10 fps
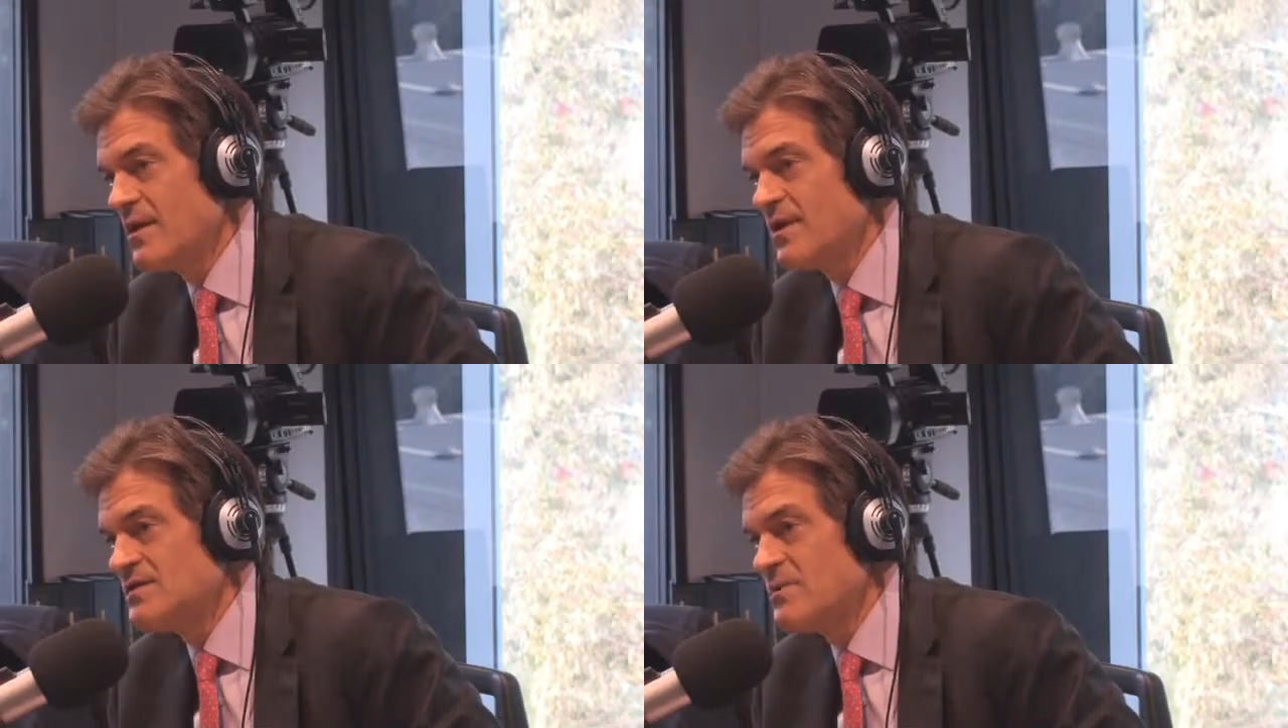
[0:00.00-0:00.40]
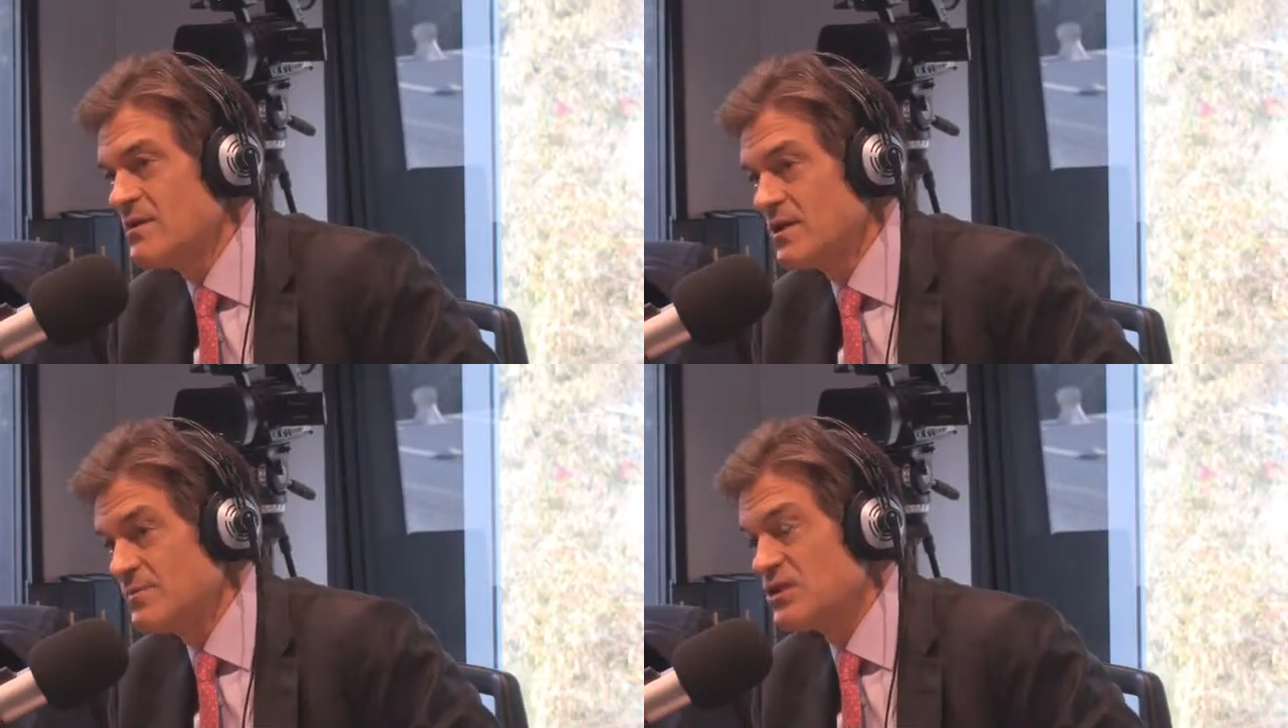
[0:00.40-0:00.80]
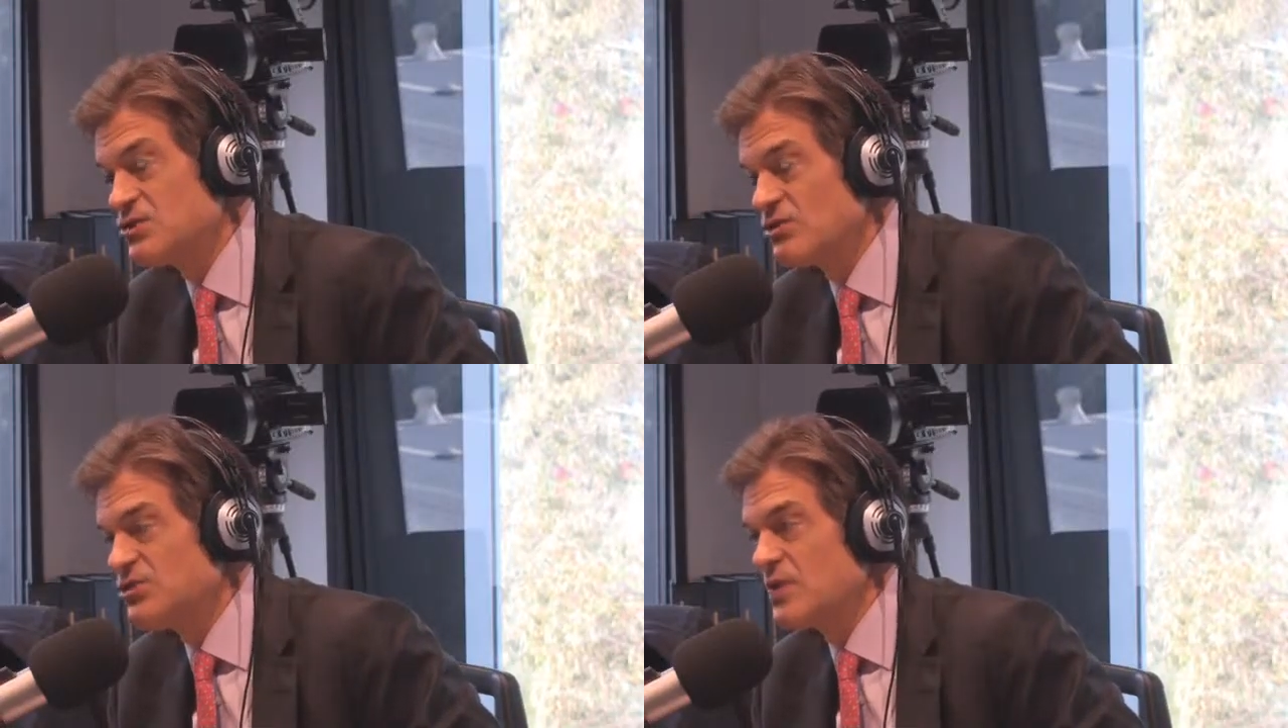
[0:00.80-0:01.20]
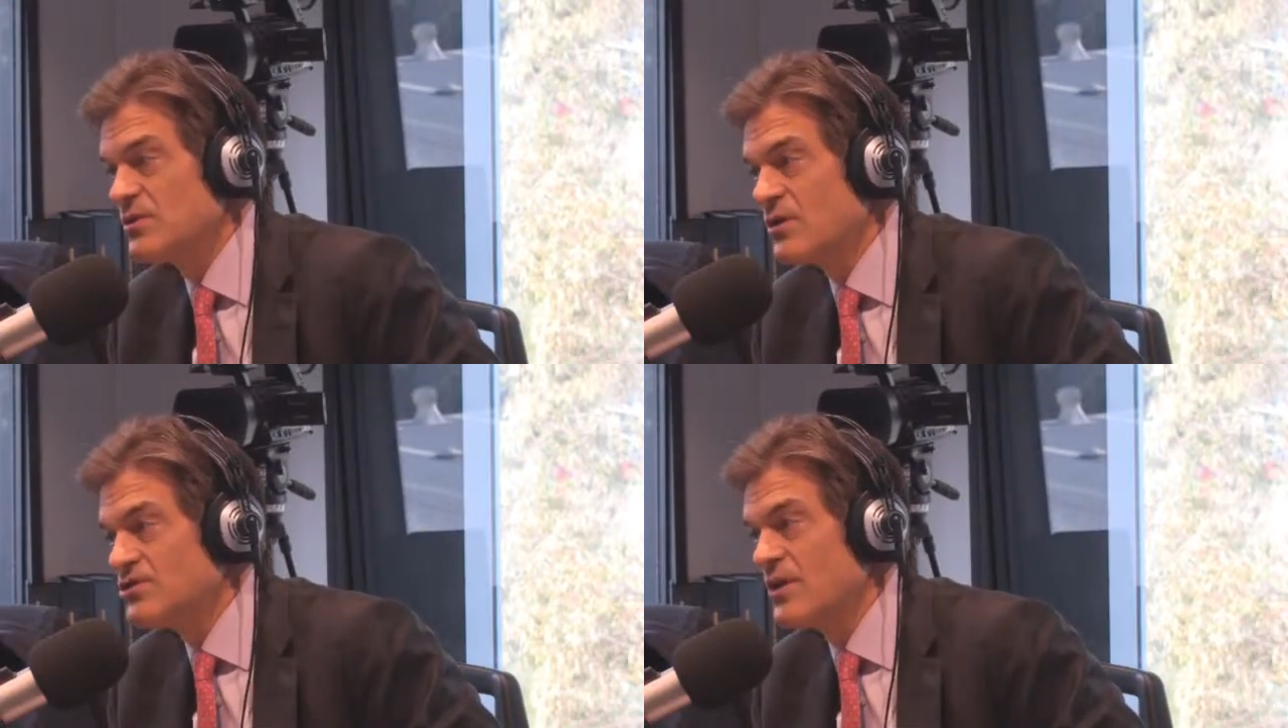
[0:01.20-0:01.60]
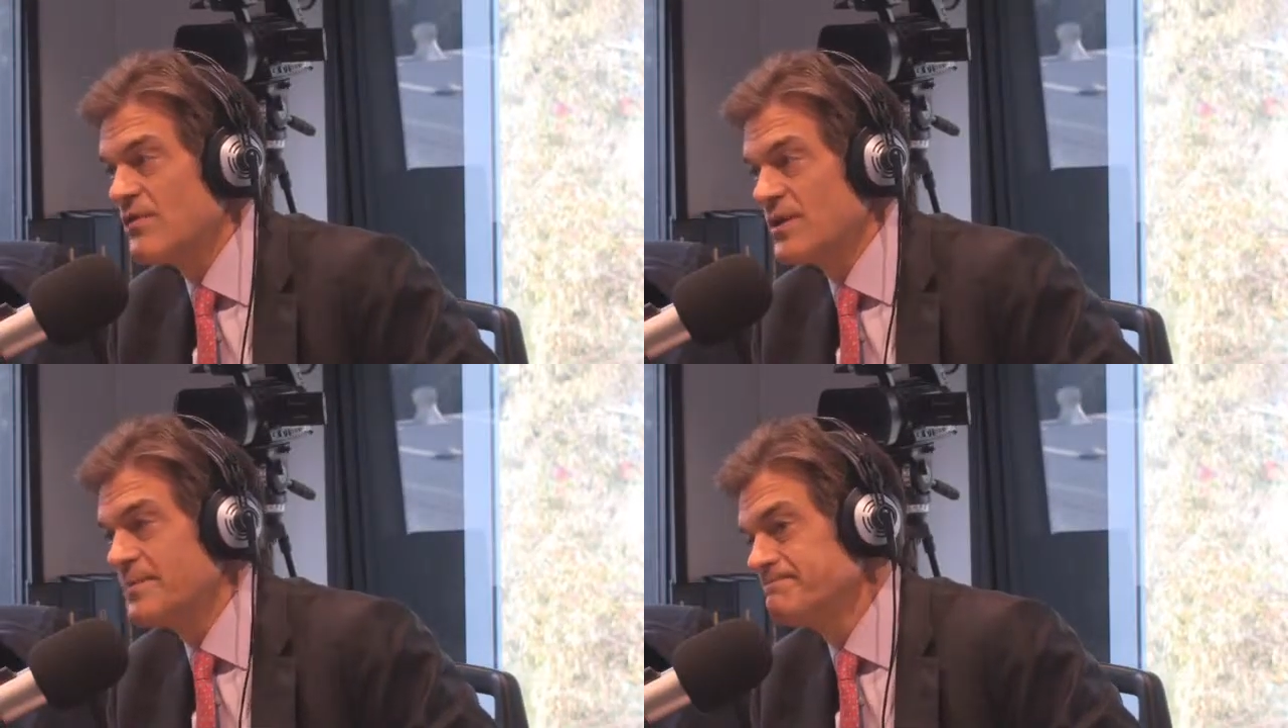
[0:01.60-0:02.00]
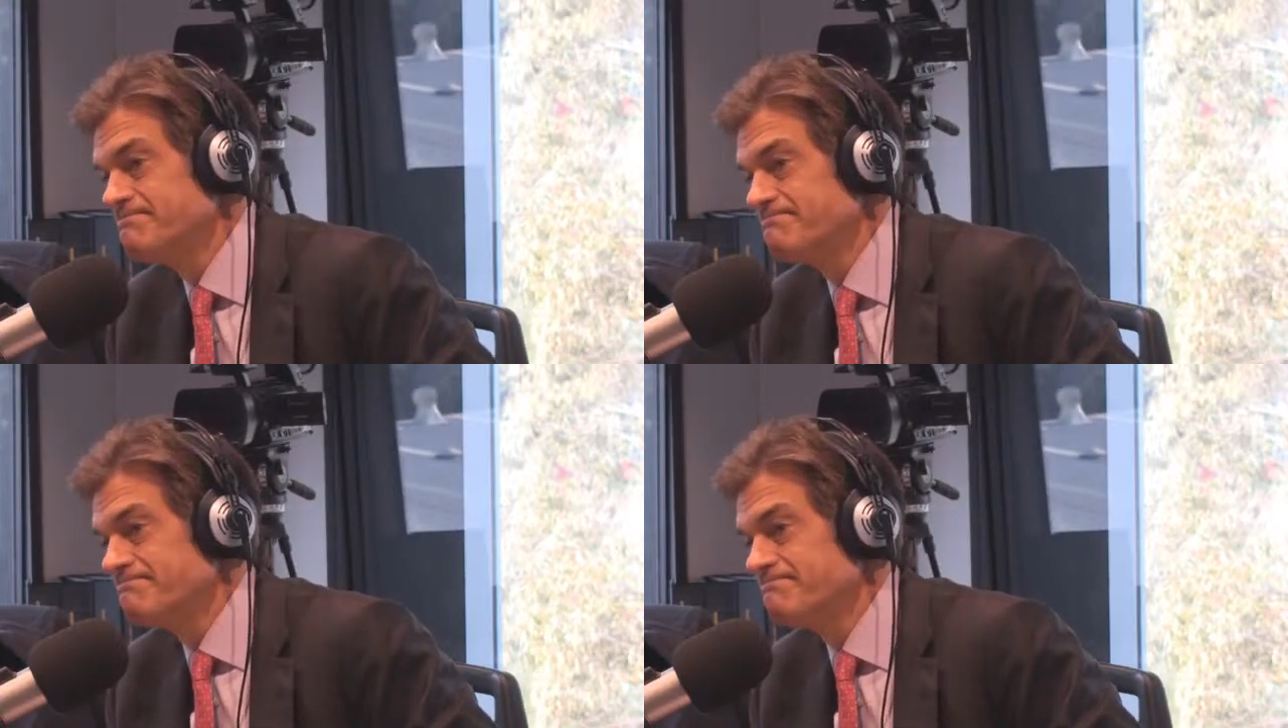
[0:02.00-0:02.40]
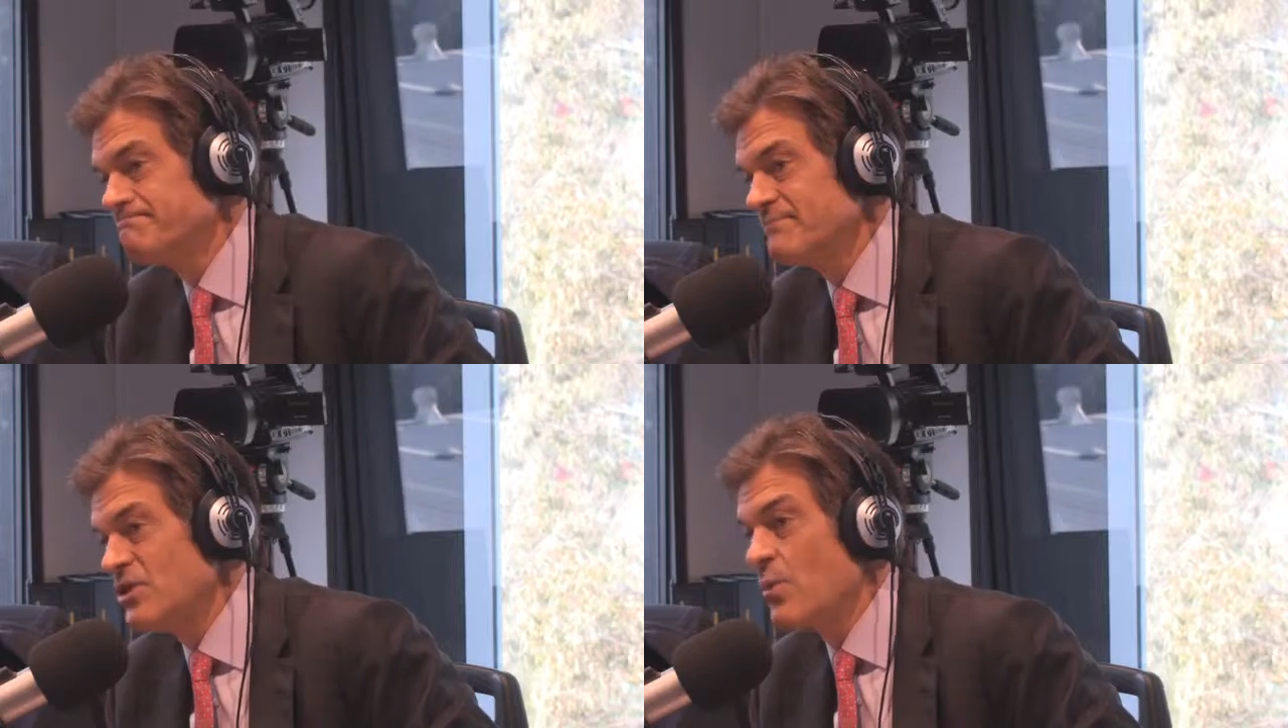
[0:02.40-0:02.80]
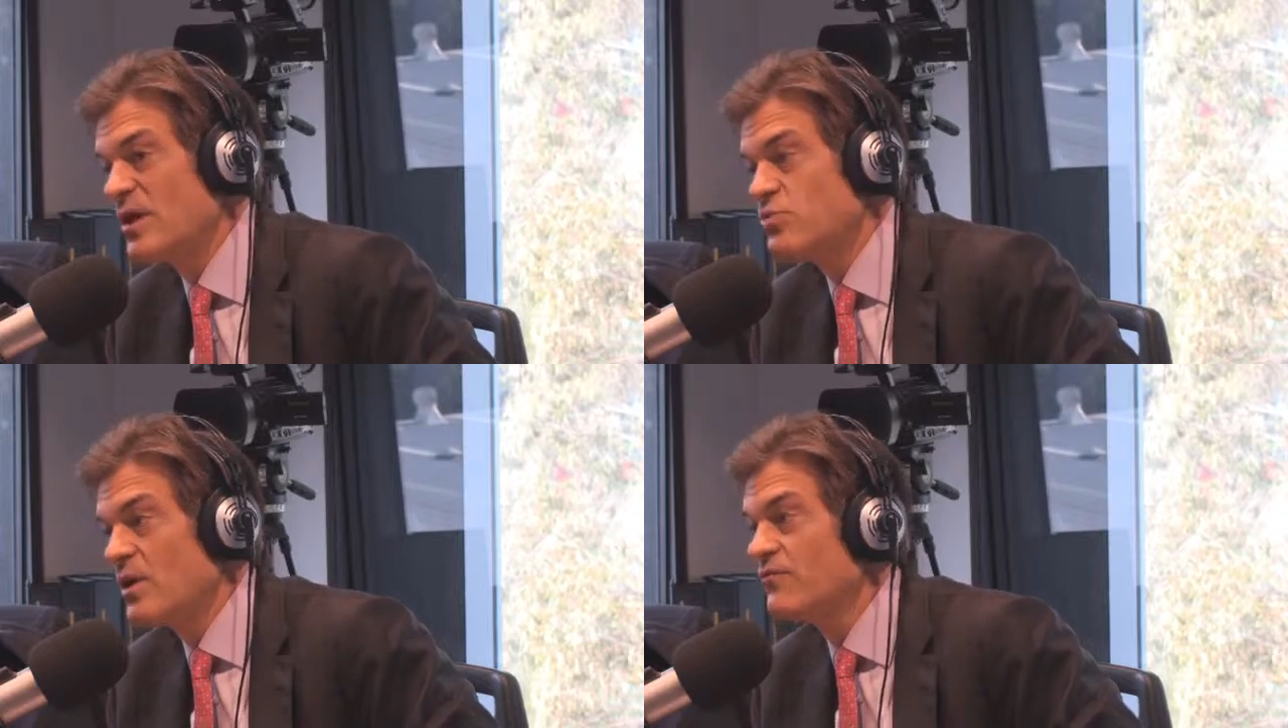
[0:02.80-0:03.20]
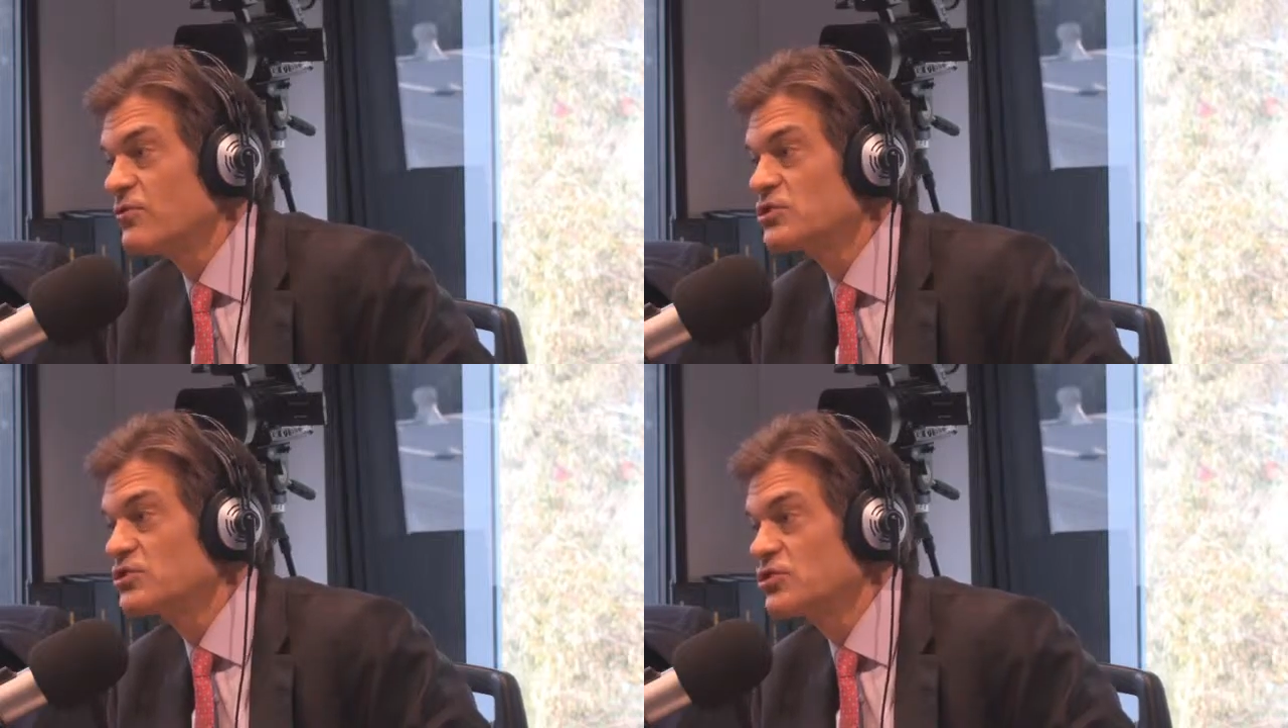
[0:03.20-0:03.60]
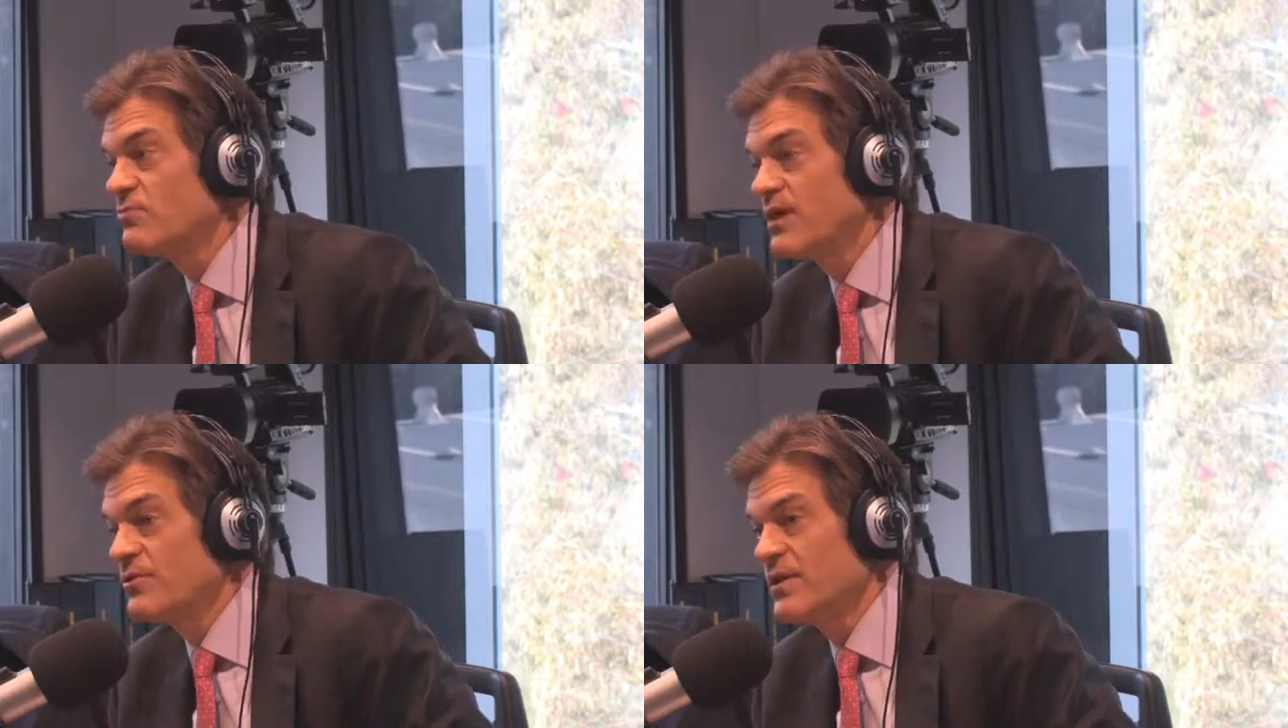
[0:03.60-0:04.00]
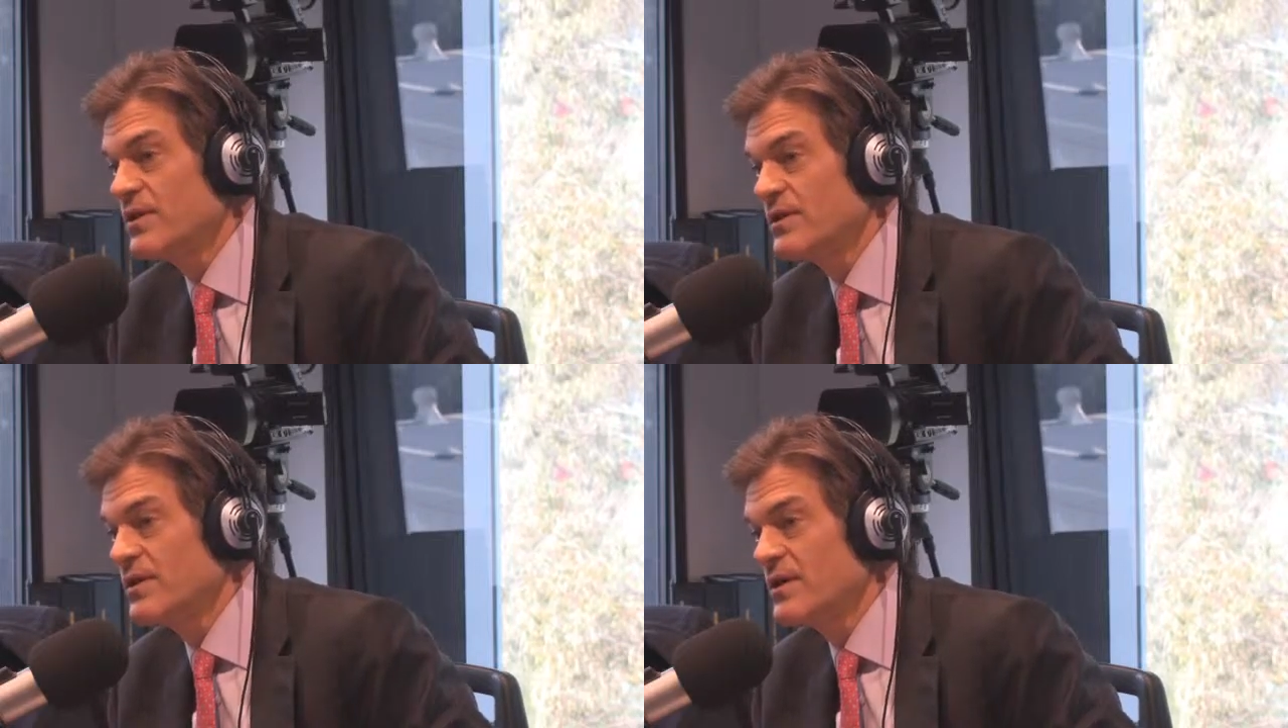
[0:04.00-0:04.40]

has been associated with longevity. You know why it's 1 versus 2, by the way?